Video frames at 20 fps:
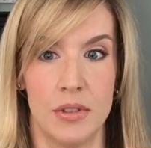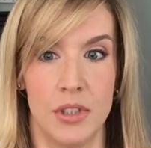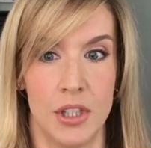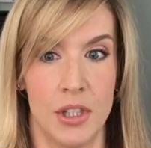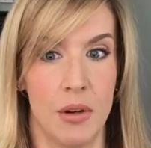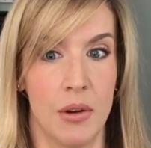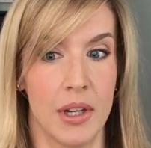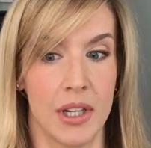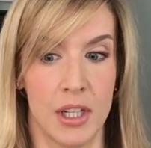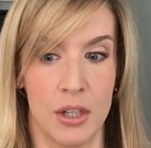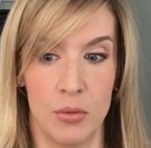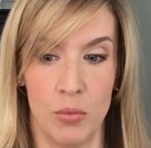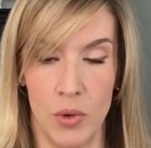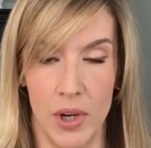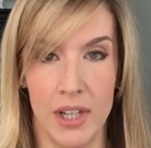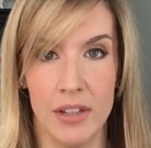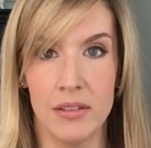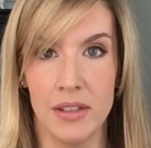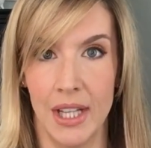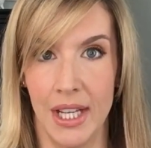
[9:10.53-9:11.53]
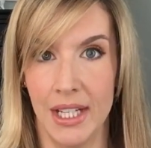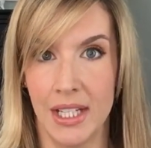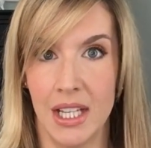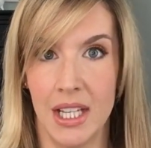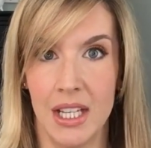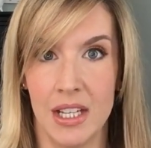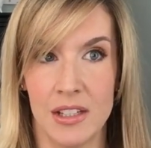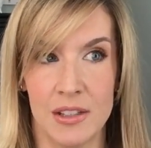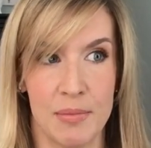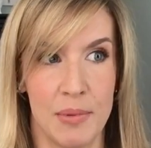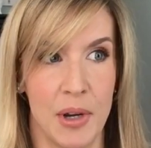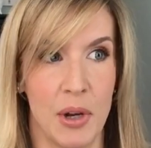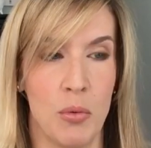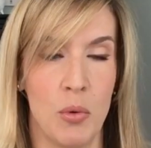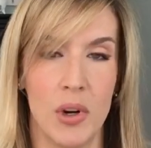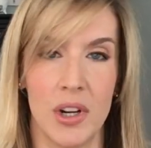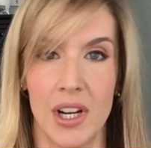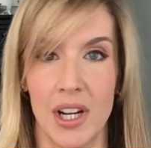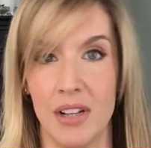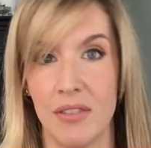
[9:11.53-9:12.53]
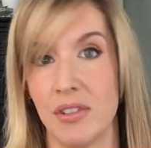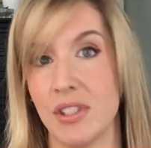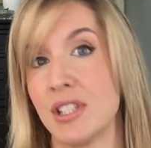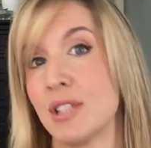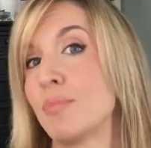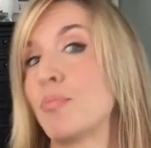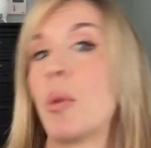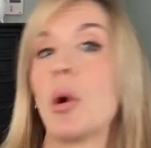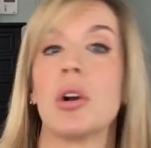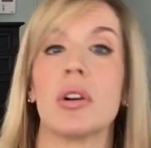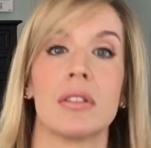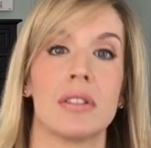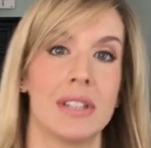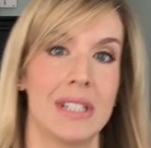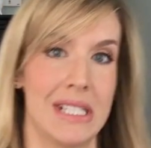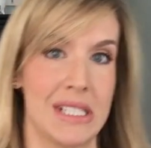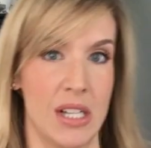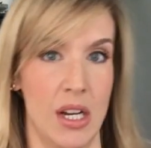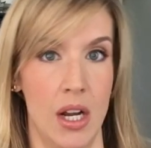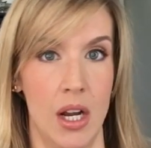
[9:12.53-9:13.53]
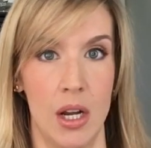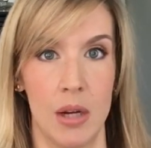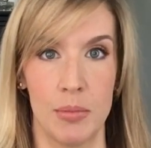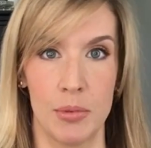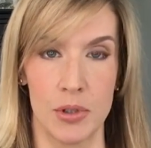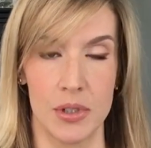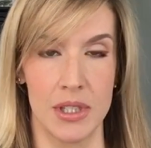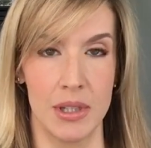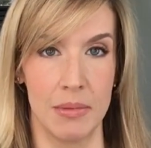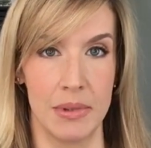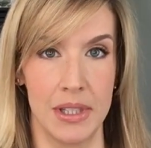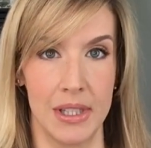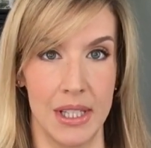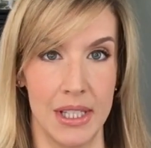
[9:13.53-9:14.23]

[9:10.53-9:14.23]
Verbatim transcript: You know, I can wear leggings, but I want kind of a sparkly top or something